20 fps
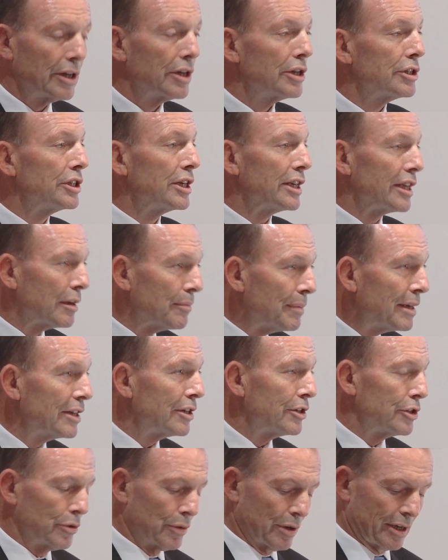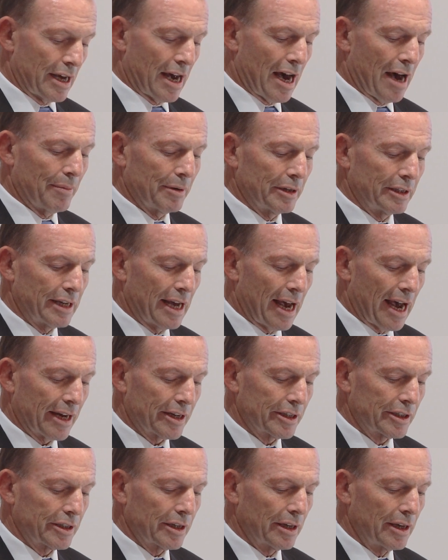she committed to a carbon
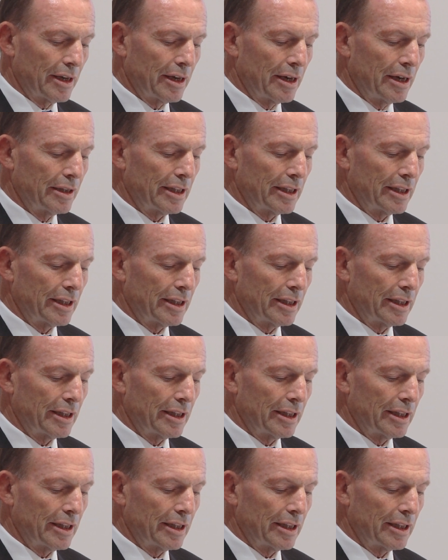tax